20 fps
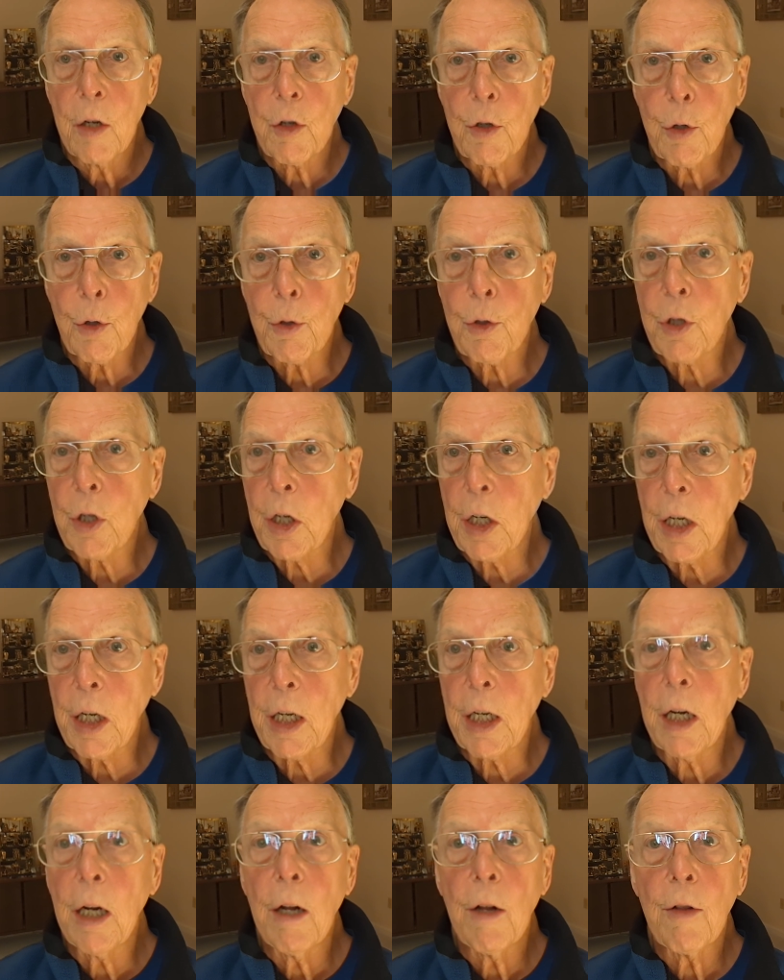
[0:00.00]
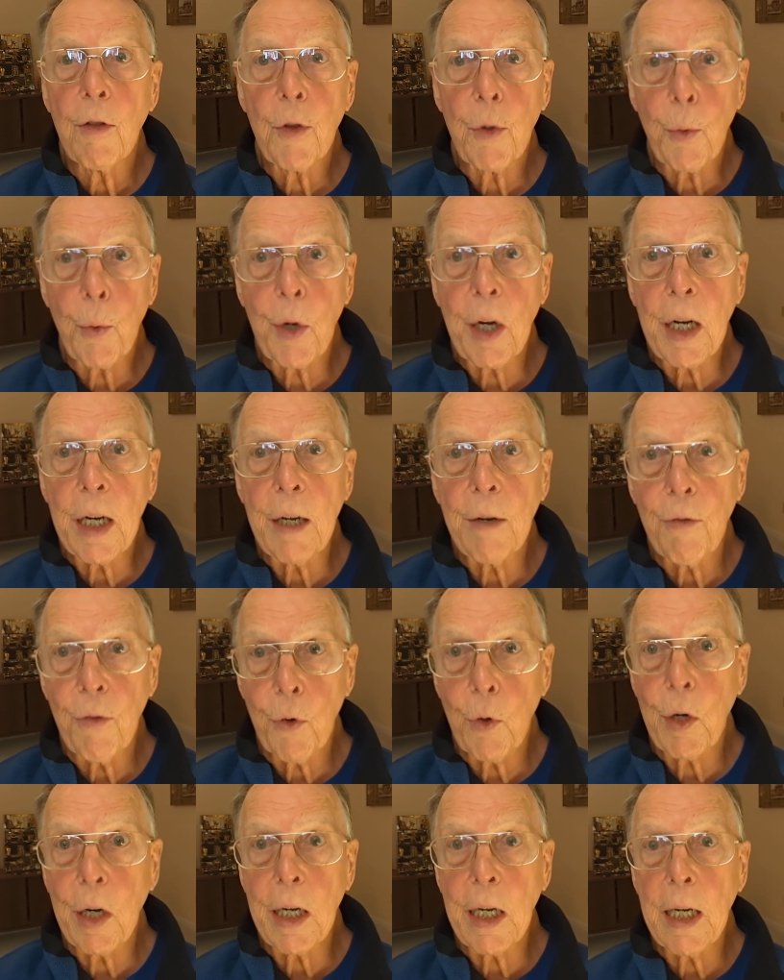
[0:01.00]
to see 3
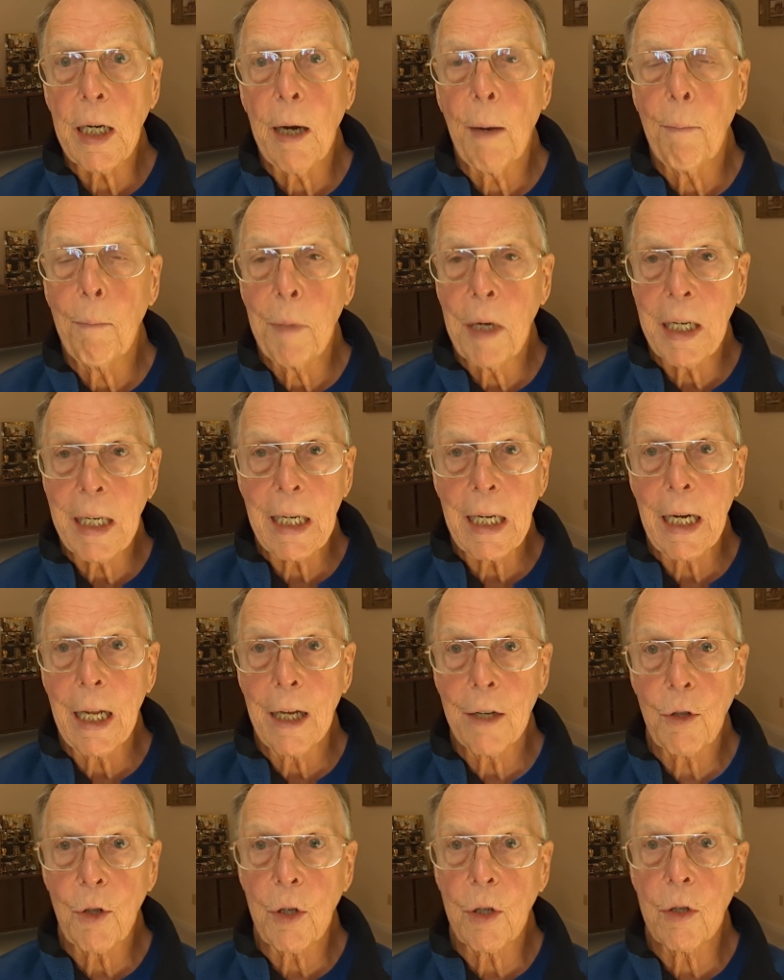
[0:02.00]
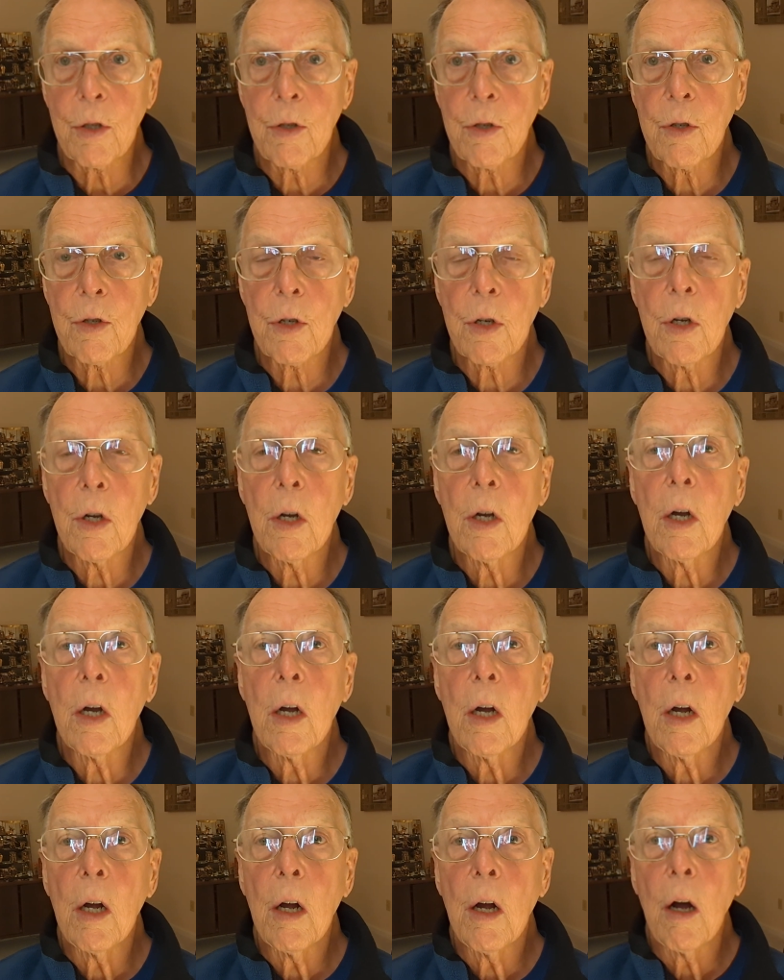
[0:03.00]
free mini lessons
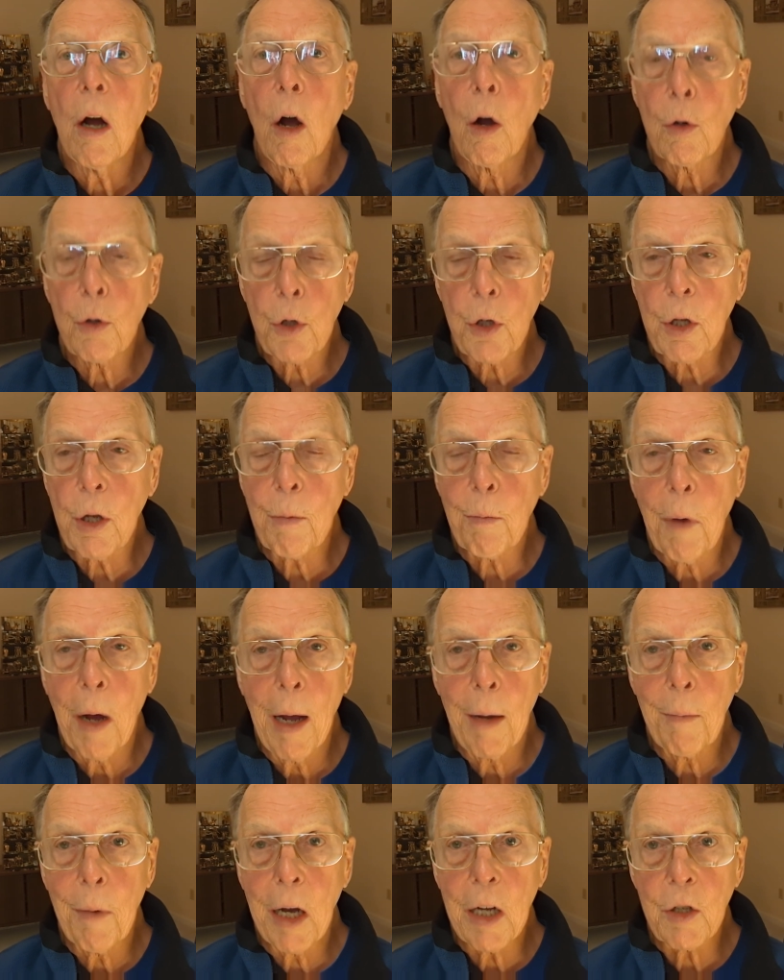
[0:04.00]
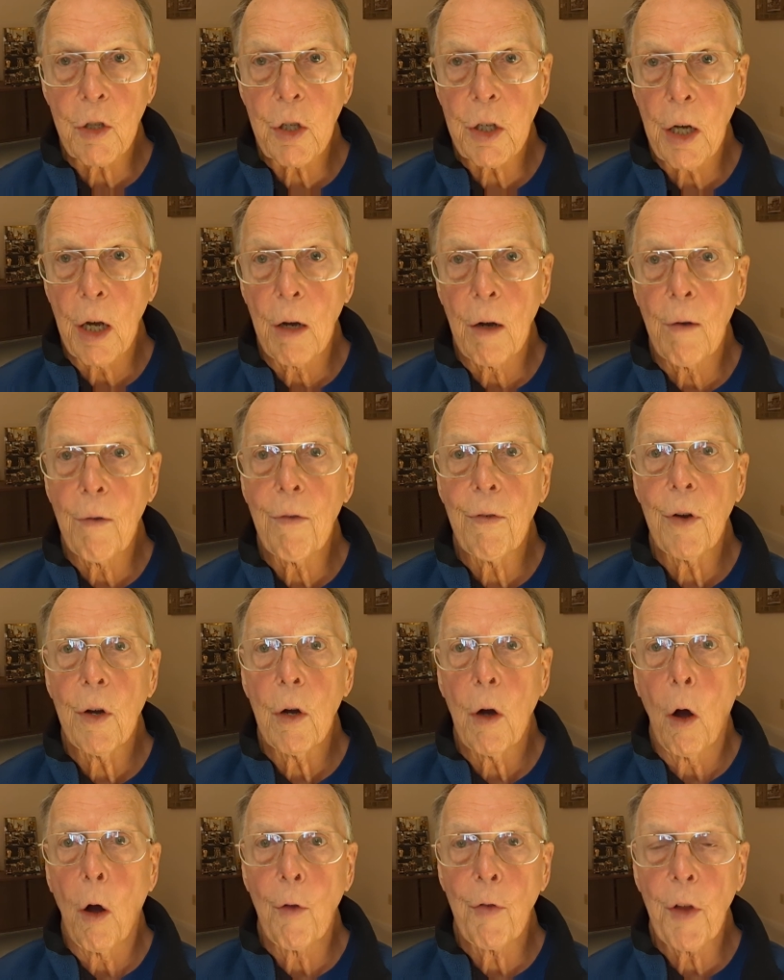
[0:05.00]
hosted by myself
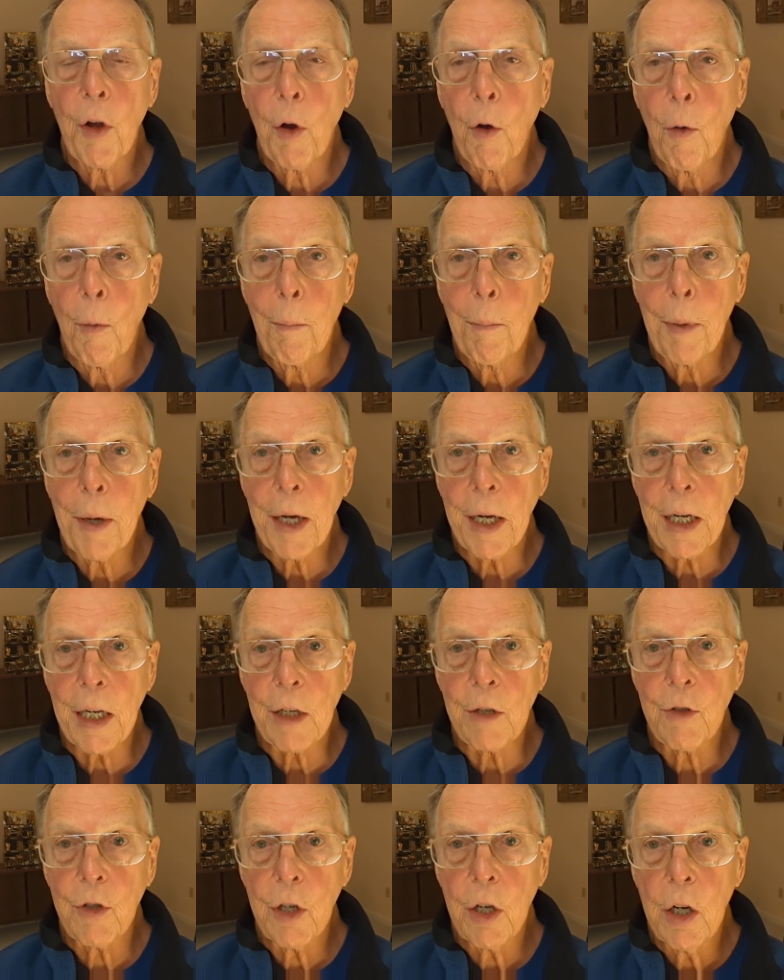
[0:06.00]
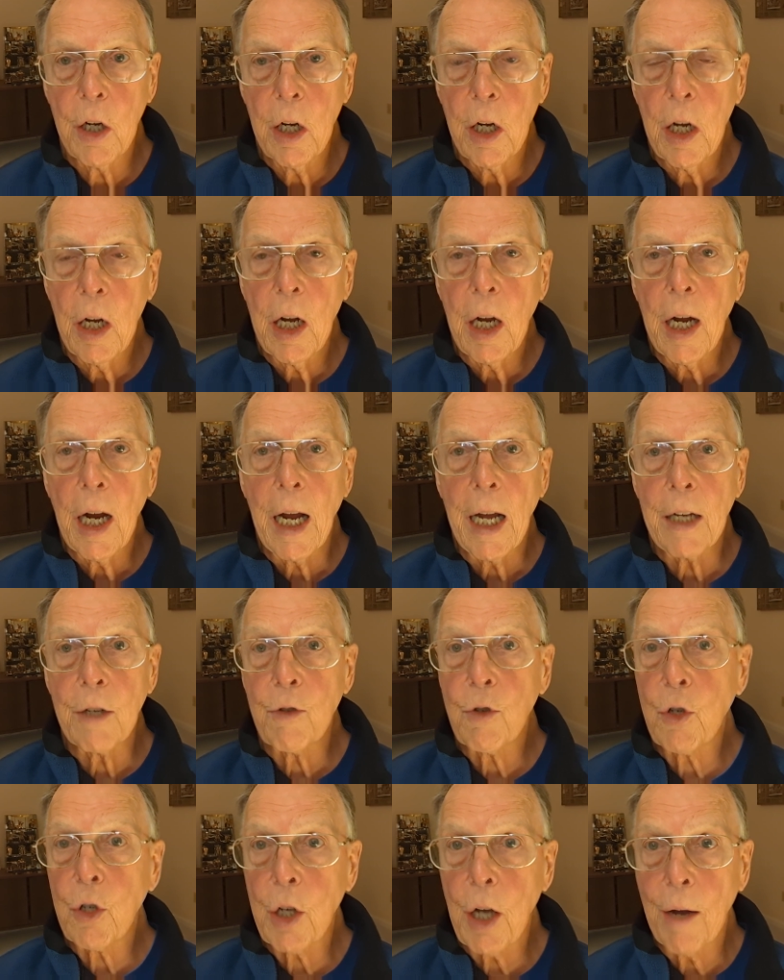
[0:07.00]
on the homepage
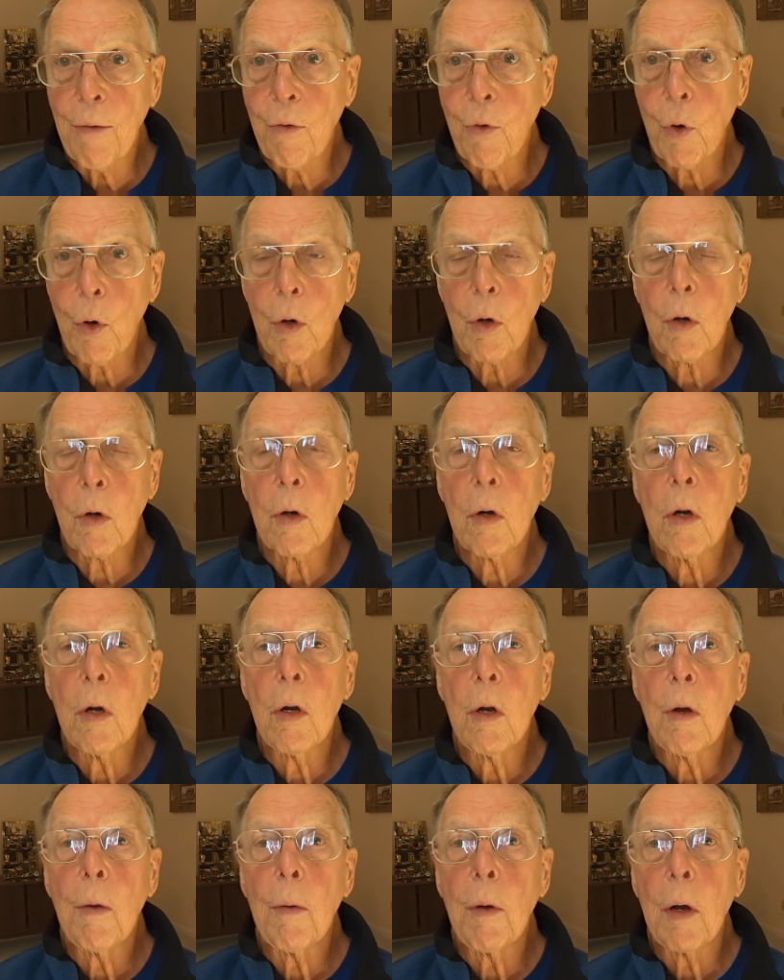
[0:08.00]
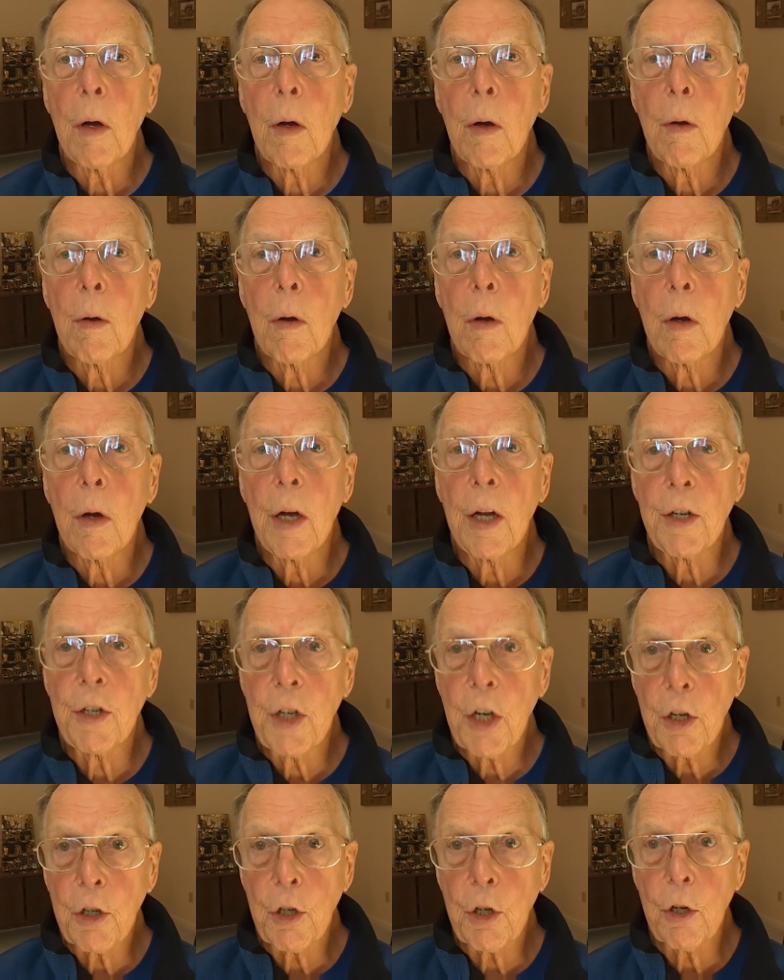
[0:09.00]
and several
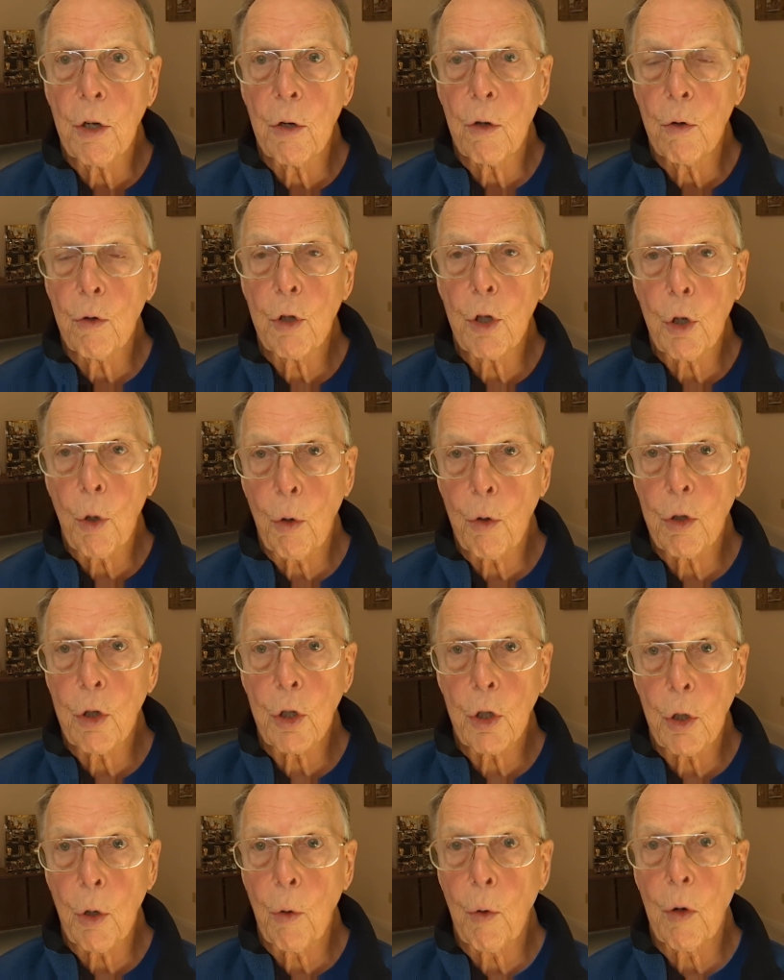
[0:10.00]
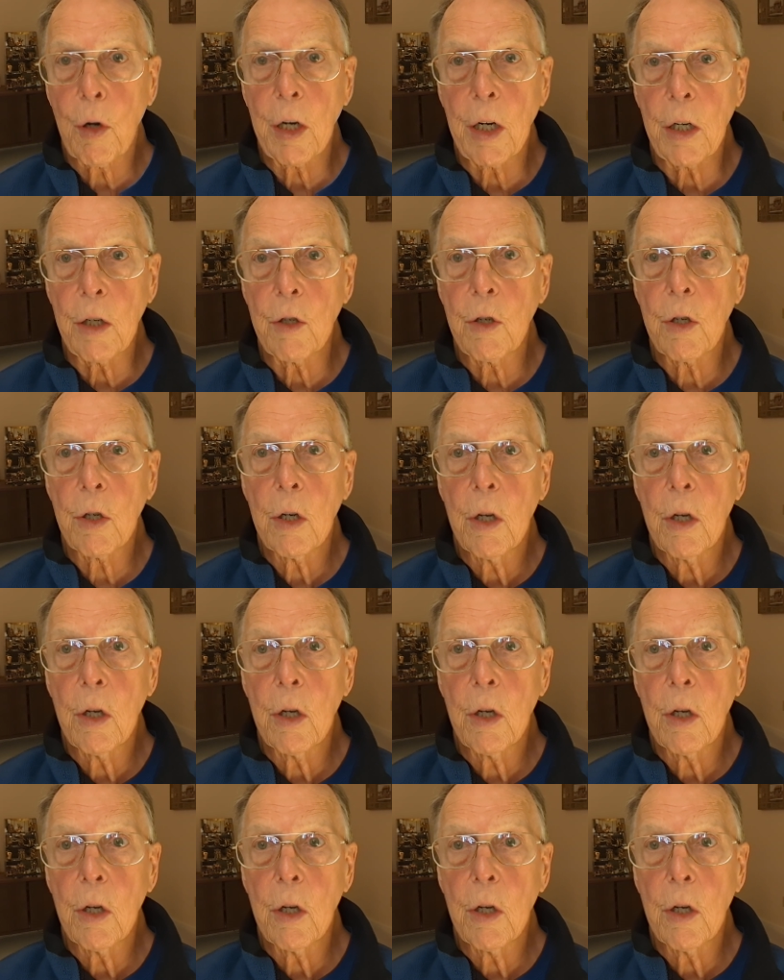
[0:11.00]
additional short stories